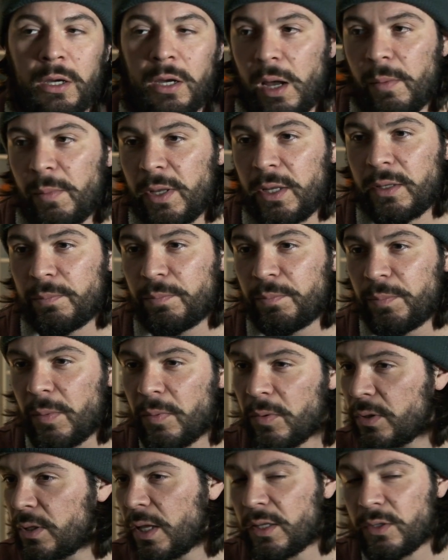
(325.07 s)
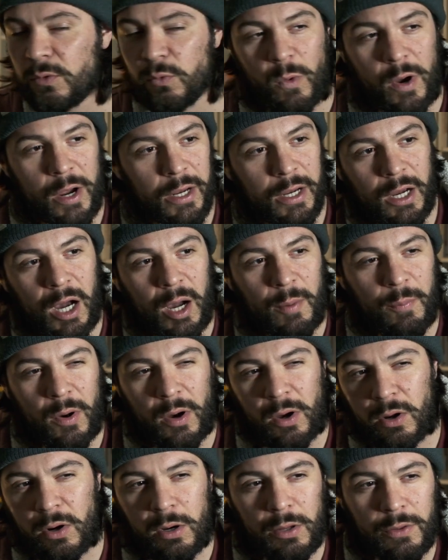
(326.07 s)
I mean, people that wake
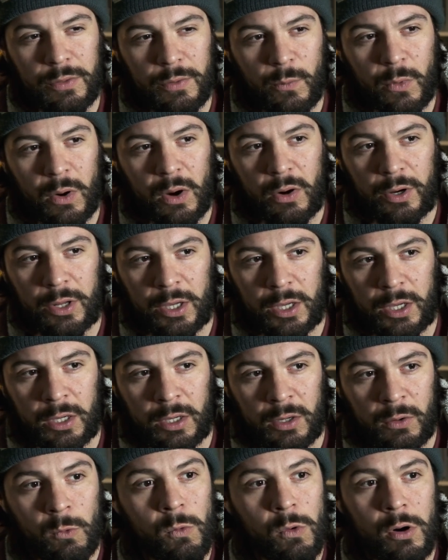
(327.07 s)
up early in the morning,